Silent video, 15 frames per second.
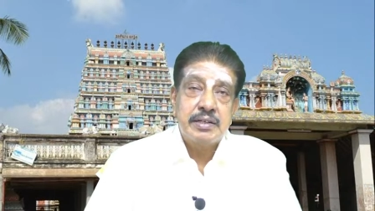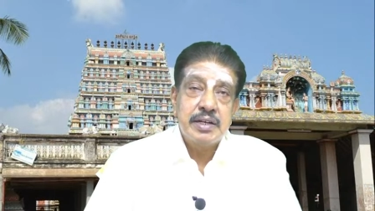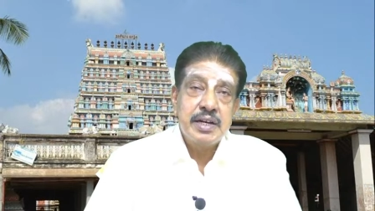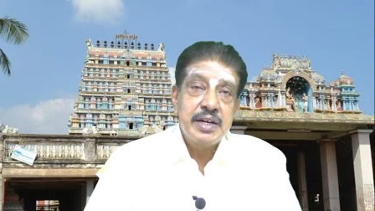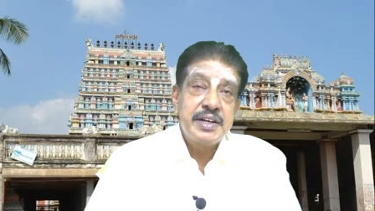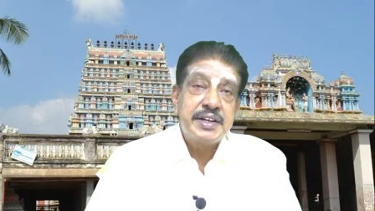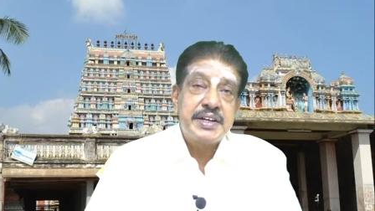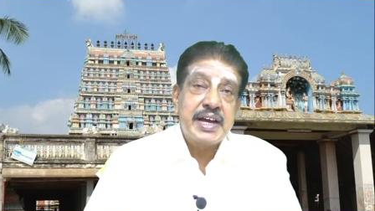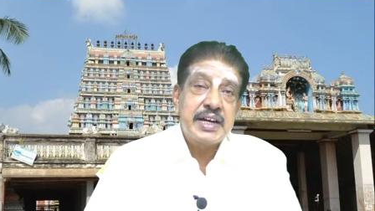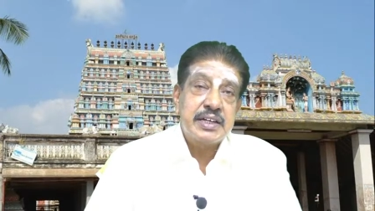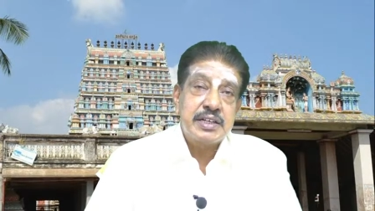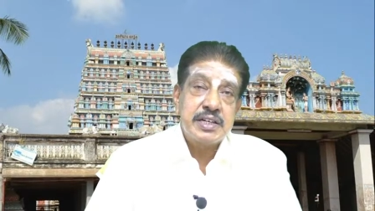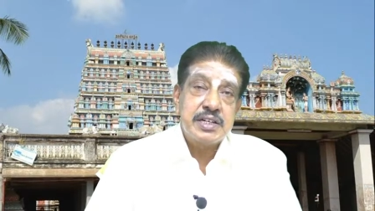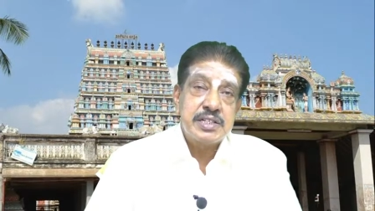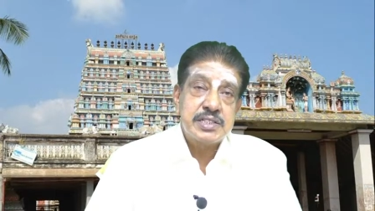Intact
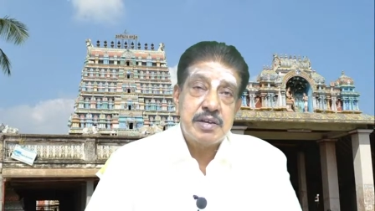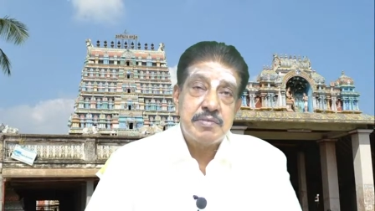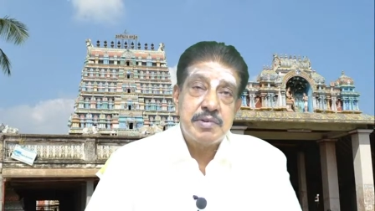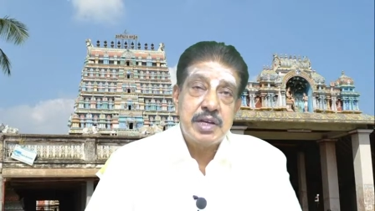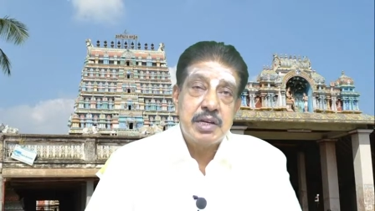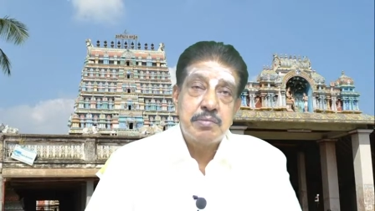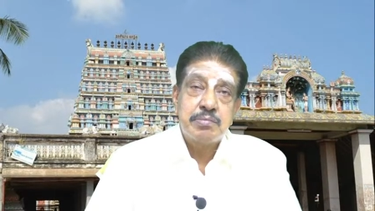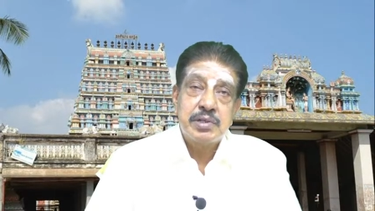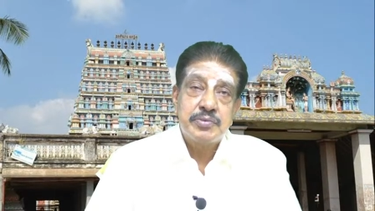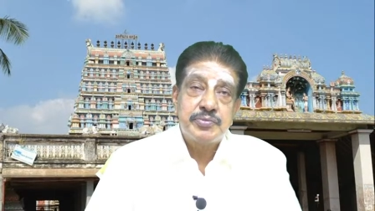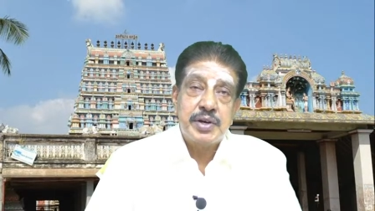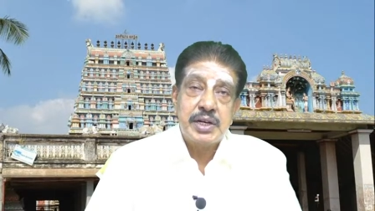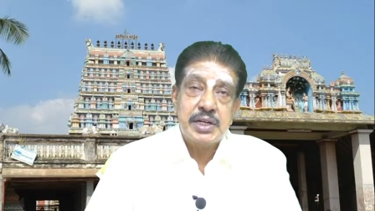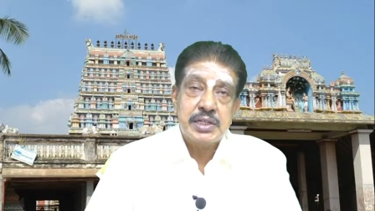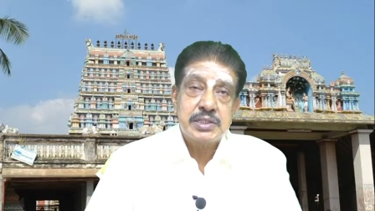it is available
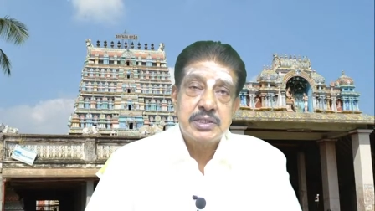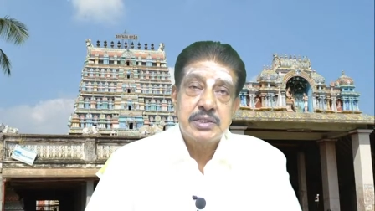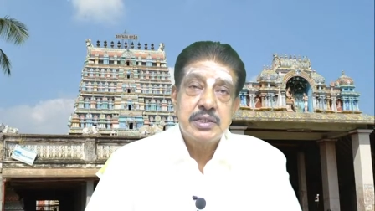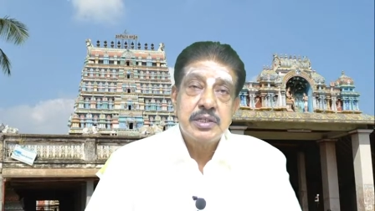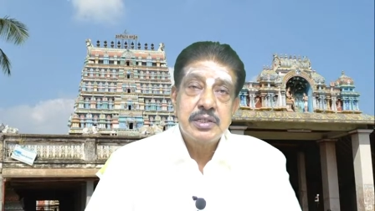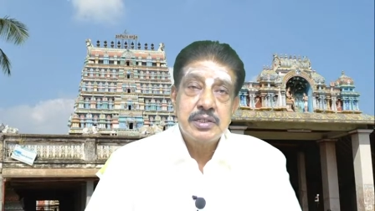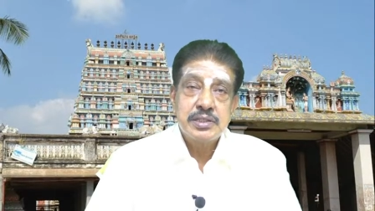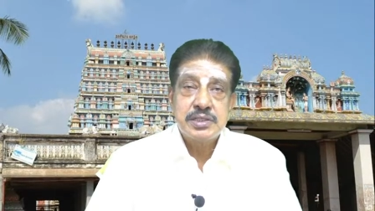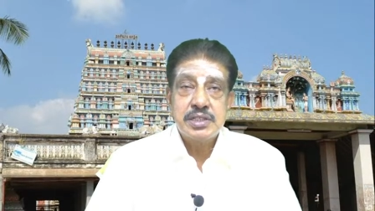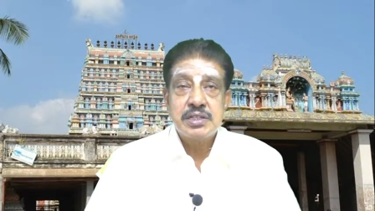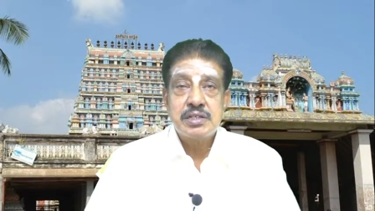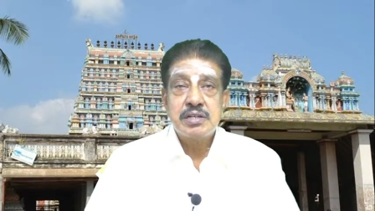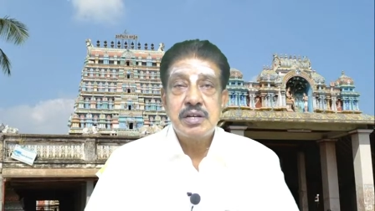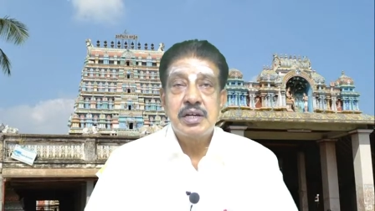for us. Is it